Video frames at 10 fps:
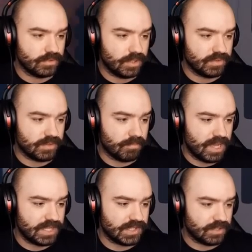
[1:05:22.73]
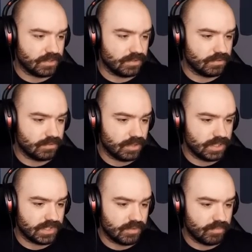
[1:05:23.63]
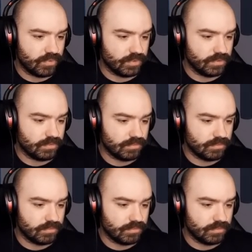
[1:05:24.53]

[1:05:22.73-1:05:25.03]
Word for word: It was a massacre at some point.